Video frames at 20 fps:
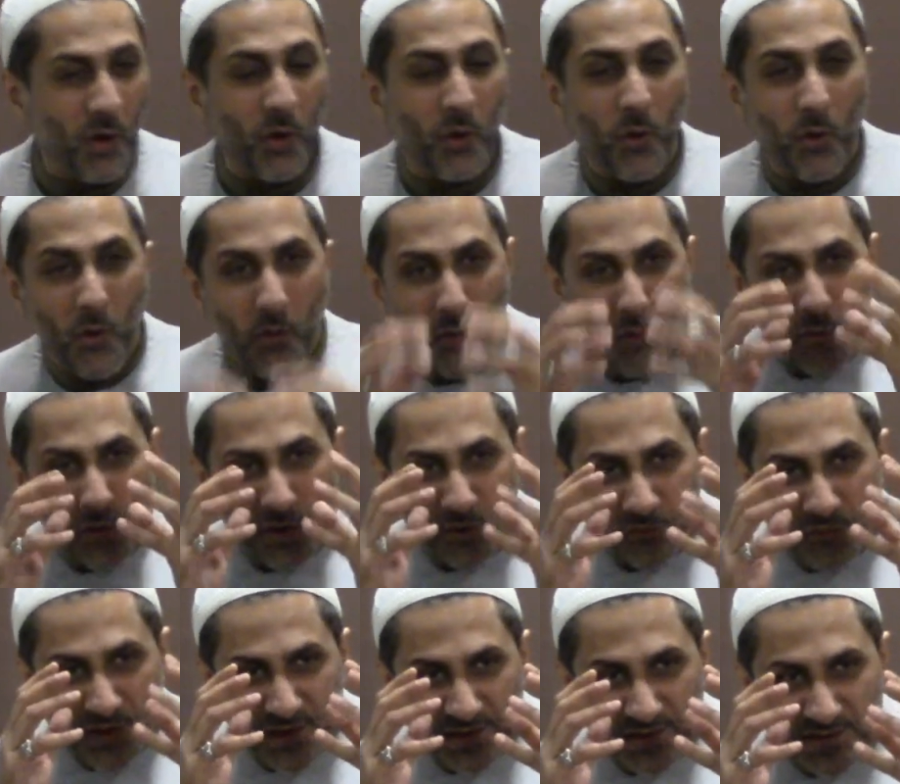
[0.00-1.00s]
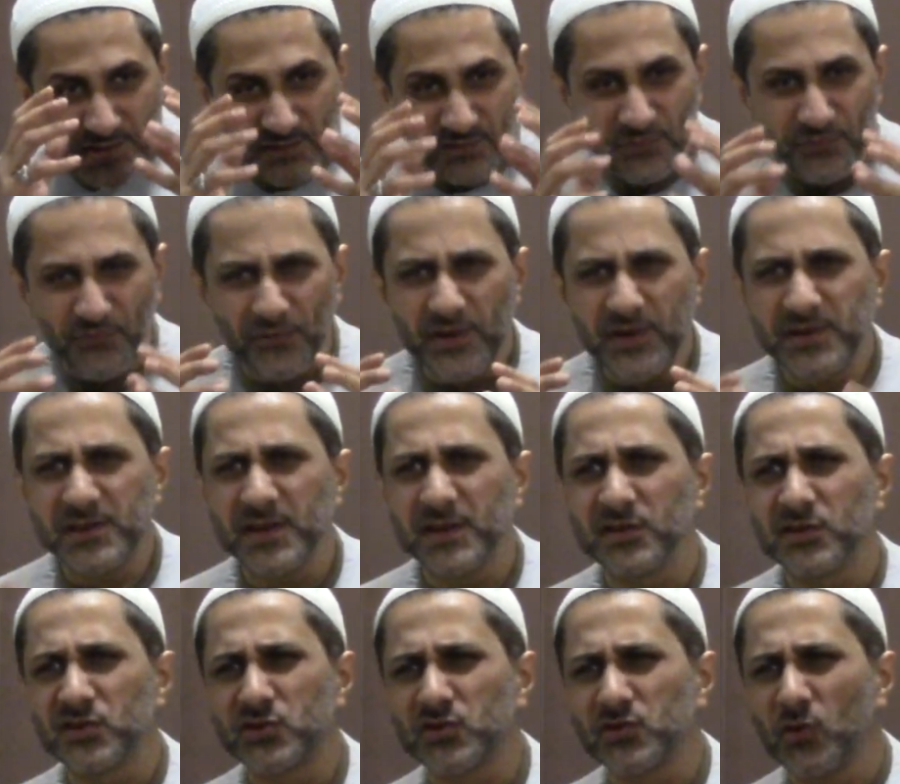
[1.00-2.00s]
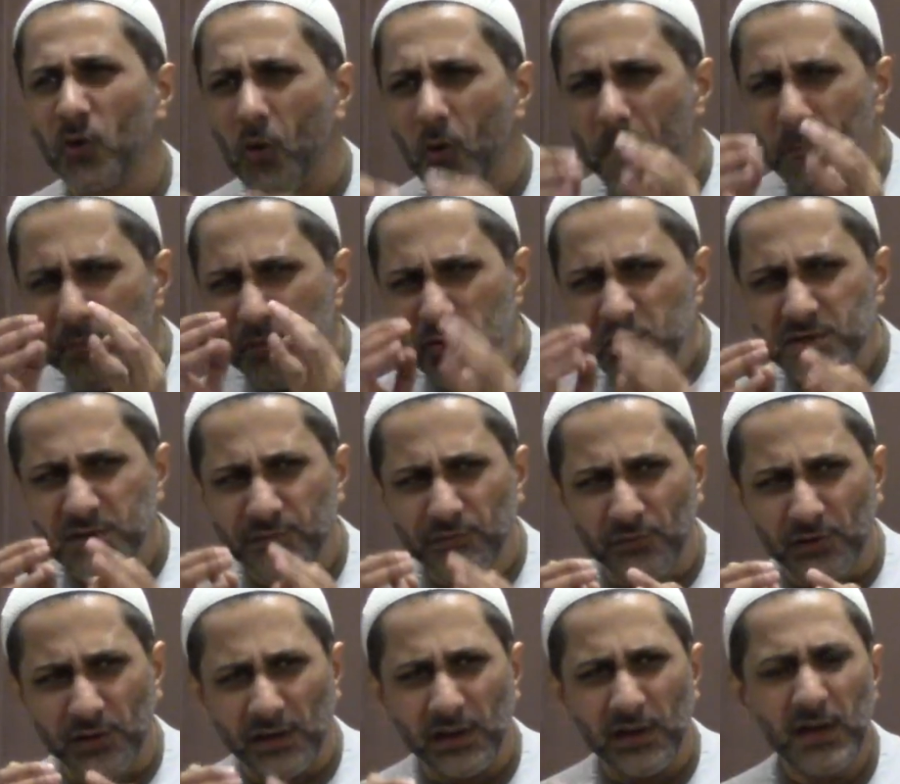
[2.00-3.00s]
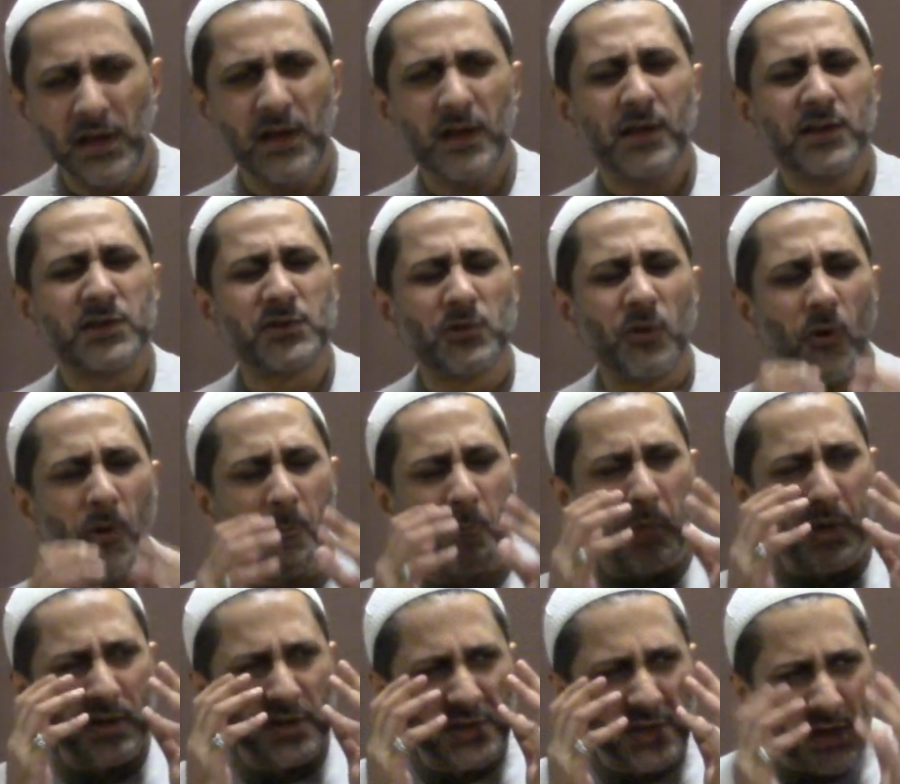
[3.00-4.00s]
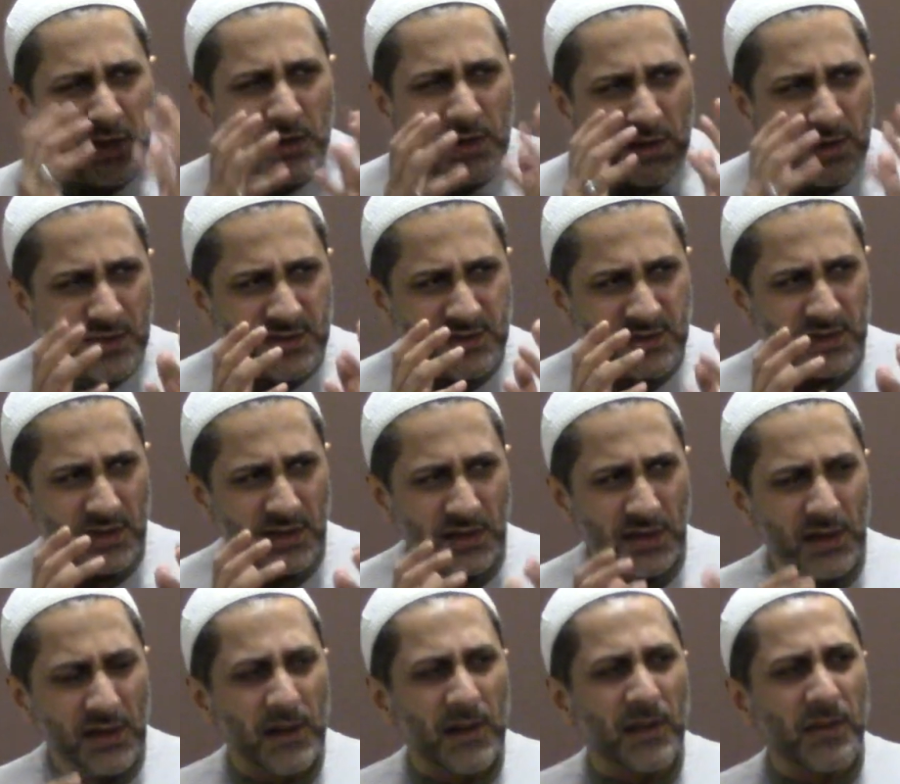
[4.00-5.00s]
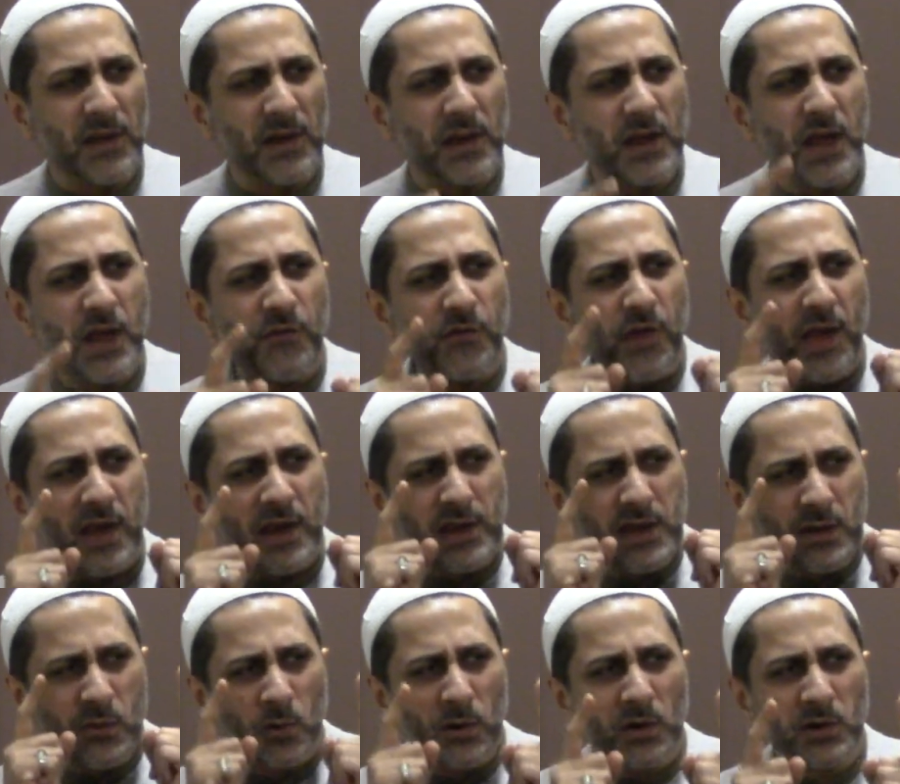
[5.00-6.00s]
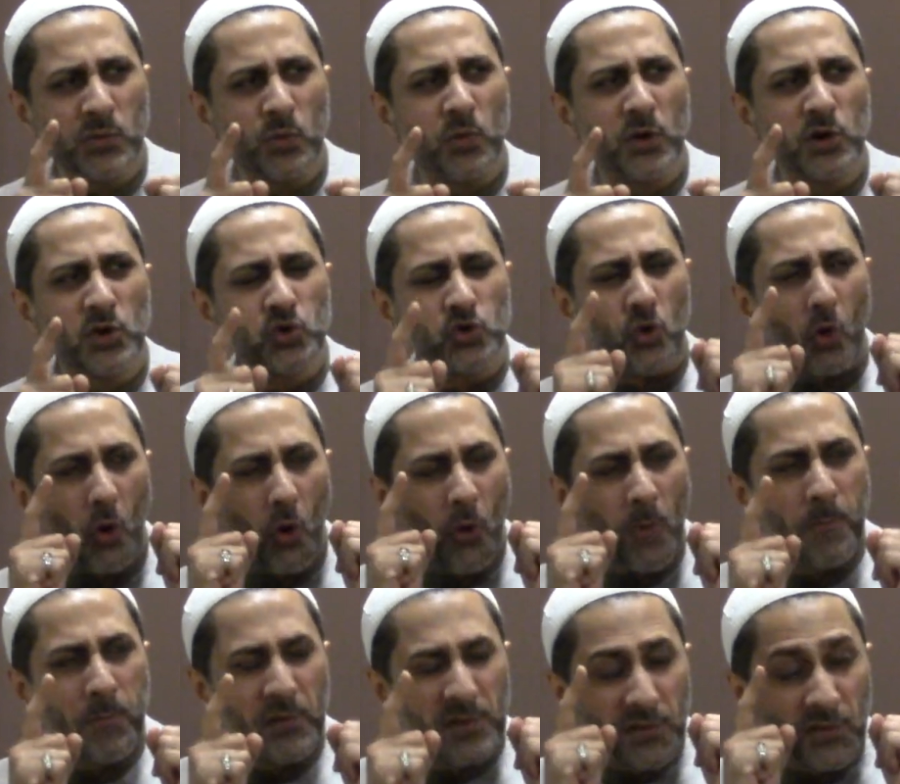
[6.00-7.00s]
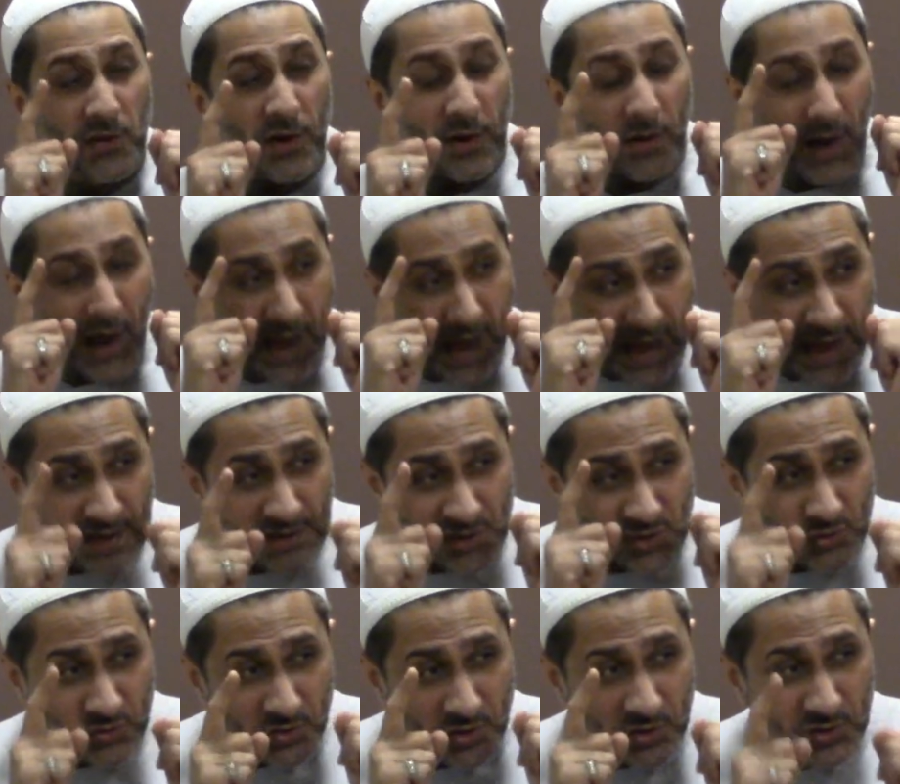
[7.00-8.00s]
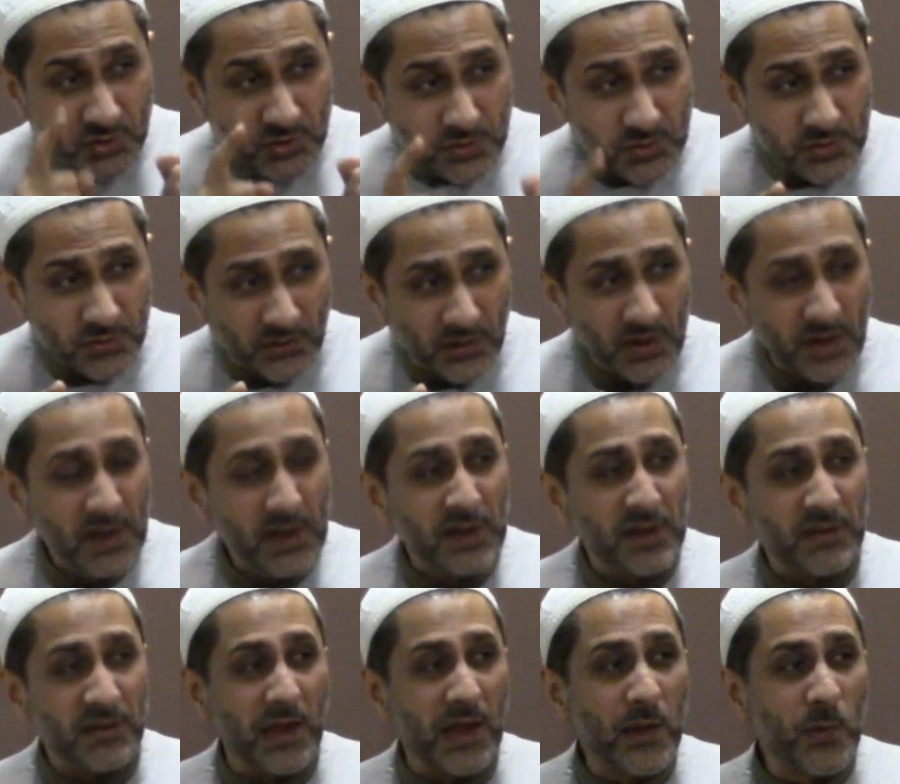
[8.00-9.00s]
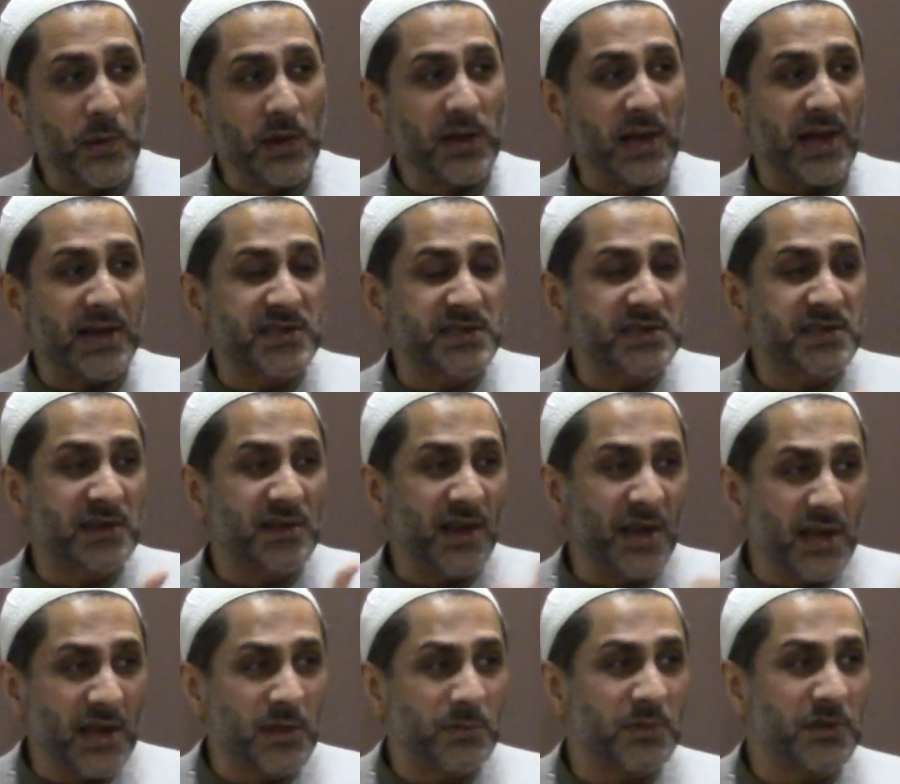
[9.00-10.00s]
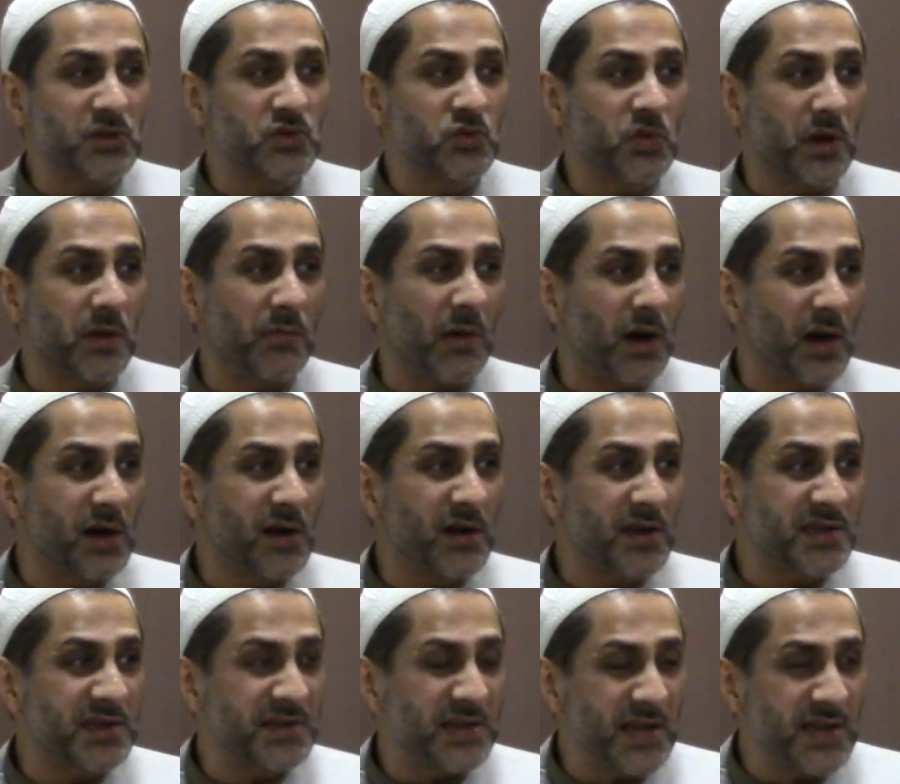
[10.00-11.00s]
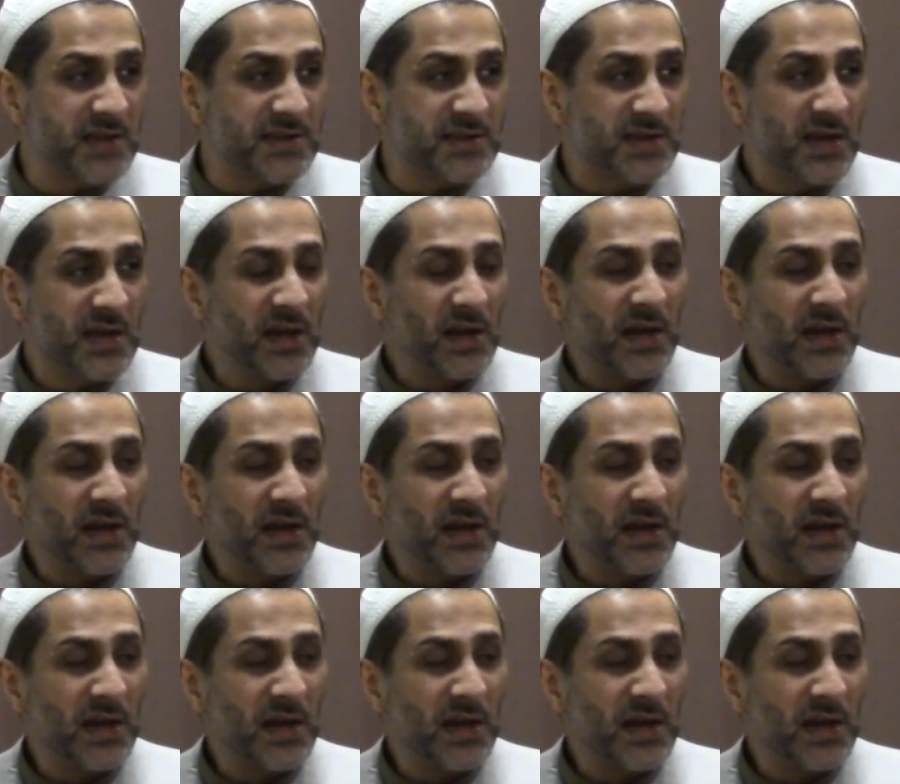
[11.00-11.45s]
All of us fit in so beautifully, so meticulously that if anyone were to open their eyes to the truth, they will exclaim, as Surah Baqarah states,